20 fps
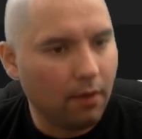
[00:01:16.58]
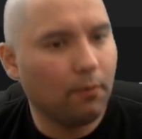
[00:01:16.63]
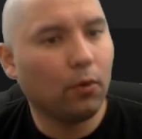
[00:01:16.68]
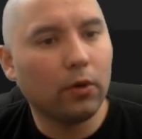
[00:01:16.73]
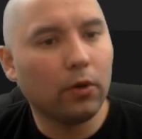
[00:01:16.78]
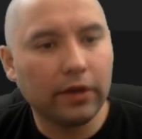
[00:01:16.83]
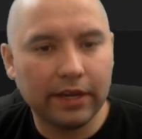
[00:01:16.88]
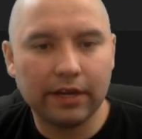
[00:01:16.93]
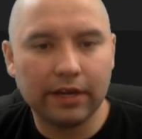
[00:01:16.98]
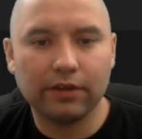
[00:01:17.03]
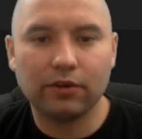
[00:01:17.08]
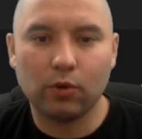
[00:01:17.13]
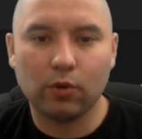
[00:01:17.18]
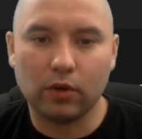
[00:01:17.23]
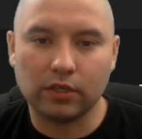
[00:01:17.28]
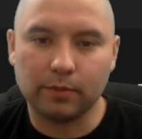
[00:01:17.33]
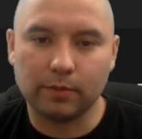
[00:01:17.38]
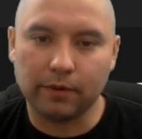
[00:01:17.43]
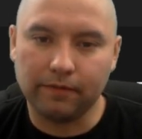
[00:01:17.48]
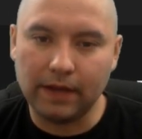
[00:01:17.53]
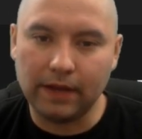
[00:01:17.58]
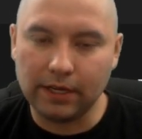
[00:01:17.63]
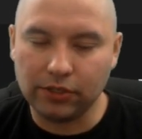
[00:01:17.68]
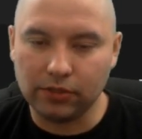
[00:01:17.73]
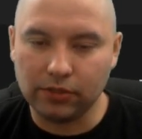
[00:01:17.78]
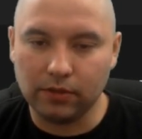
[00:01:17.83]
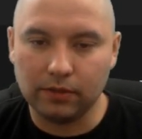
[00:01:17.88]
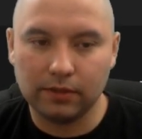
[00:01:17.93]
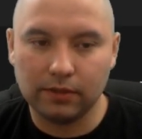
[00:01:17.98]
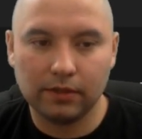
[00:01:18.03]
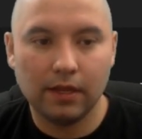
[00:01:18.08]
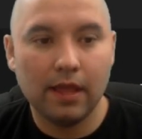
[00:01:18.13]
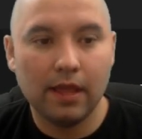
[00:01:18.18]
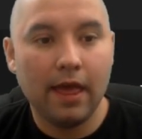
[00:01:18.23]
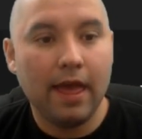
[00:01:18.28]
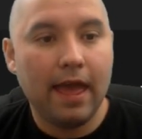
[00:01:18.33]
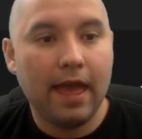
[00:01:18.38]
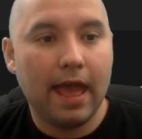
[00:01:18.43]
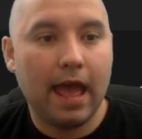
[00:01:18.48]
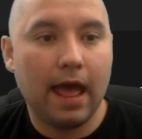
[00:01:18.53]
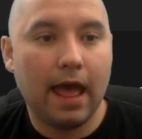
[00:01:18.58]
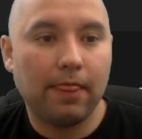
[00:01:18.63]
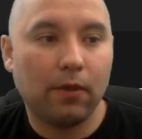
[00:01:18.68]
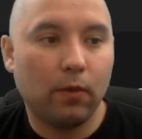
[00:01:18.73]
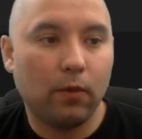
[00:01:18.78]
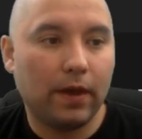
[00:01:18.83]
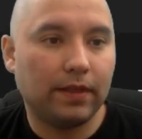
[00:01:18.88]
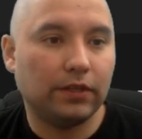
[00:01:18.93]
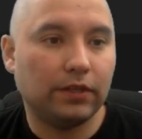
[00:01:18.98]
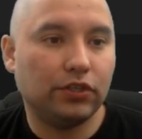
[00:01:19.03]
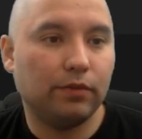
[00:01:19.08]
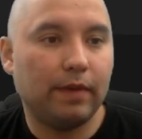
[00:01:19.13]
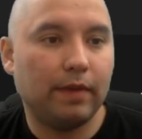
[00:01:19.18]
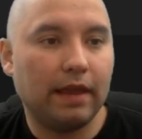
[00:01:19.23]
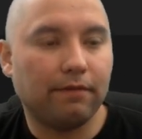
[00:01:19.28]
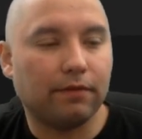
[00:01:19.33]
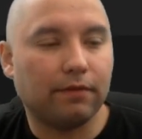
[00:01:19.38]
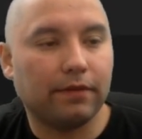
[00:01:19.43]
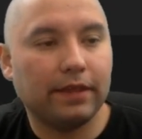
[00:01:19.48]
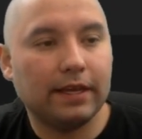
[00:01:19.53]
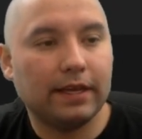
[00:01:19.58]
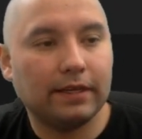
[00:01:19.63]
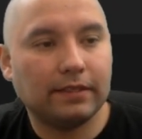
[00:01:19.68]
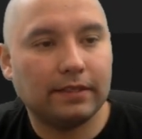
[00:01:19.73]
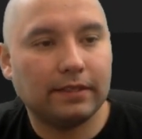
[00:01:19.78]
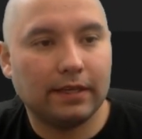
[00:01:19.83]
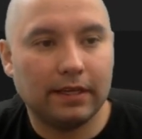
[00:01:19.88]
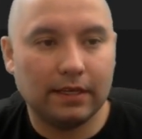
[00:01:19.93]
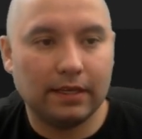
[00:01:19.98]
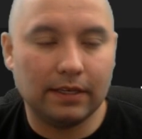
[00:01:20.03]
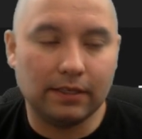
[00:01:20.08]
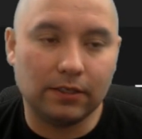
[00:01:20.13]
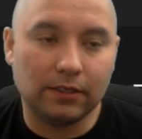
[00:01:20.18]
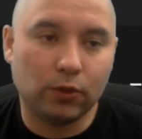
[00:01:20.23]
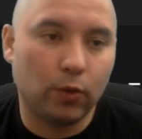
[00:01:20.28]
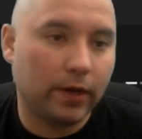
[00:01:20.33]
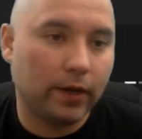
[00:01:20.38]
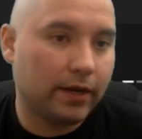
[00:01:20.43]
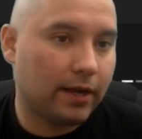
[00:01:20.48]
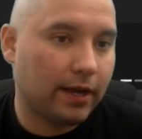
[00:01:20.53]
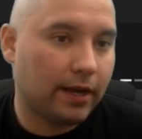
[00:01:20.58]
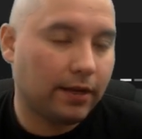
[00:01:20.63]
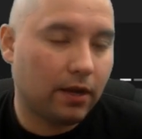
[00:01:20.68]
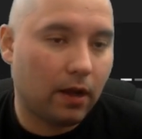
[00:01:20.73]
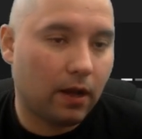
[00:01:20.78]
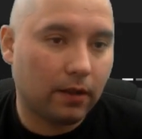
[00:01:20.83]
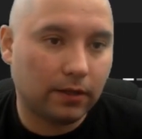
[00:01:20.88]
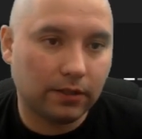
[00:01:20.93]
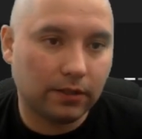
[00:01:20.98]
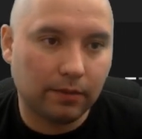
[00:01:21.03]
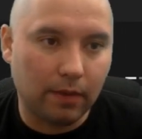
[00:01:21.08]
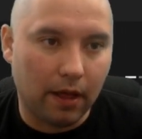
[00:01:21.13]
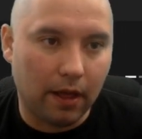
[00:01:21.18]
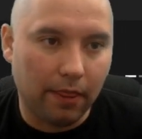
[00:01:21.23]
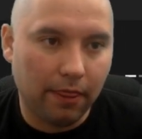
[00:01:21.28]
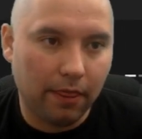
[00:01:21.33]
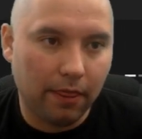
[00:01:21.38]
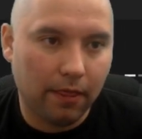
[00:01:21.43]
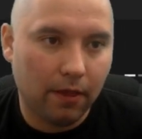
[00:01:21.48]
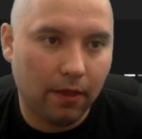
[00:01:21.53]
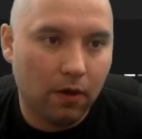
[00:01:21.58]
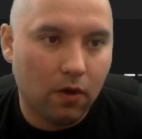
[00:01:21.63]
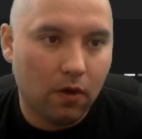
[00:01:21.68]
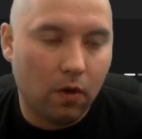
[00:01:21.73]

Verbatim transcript: more geared towards professionals, and the way that you pay for this is $29 a month,